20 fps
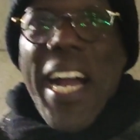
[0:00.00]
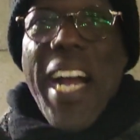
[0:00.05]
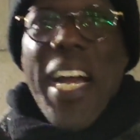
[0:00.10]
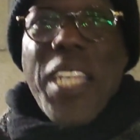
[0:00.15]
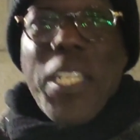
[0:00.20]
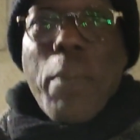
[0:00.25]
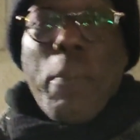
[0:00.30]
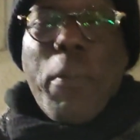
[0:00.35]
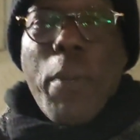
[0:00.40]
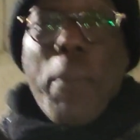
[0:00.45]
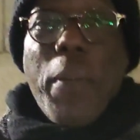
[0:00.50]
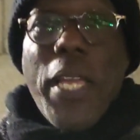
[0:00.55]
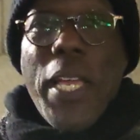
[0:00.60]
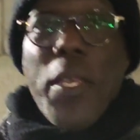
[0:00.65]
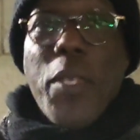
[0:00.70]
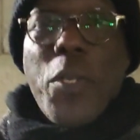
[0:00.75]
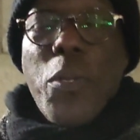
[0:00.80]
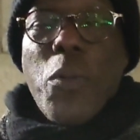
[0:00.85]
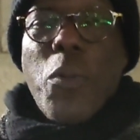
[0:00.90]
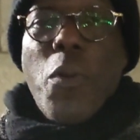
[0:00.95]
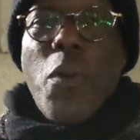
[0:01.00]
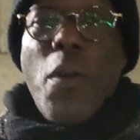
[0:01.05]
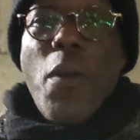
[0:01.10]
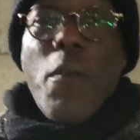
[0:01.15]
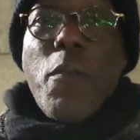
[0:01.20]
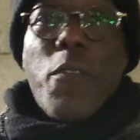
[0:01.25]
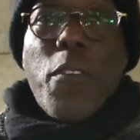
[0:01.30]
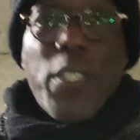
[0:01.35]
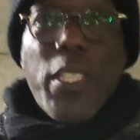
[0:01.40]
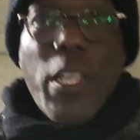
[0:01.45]
and prepare you
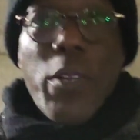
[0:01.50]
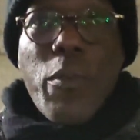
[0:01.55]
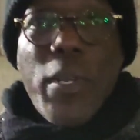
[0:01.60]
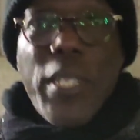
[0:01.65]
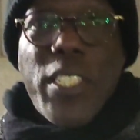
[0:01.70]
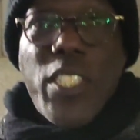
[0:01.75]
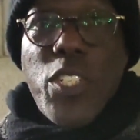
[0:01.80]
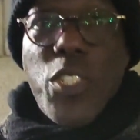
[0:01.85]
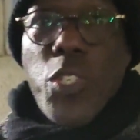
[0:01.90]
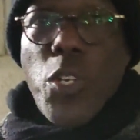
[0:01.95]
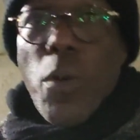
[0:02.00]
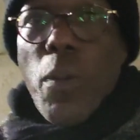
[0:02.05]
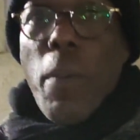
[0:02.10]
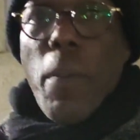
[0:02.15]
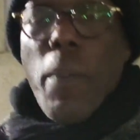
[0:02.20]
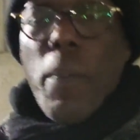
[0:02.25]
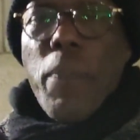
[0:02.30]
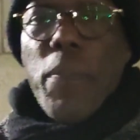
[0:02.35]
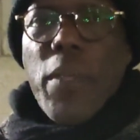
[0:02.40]
for the right job.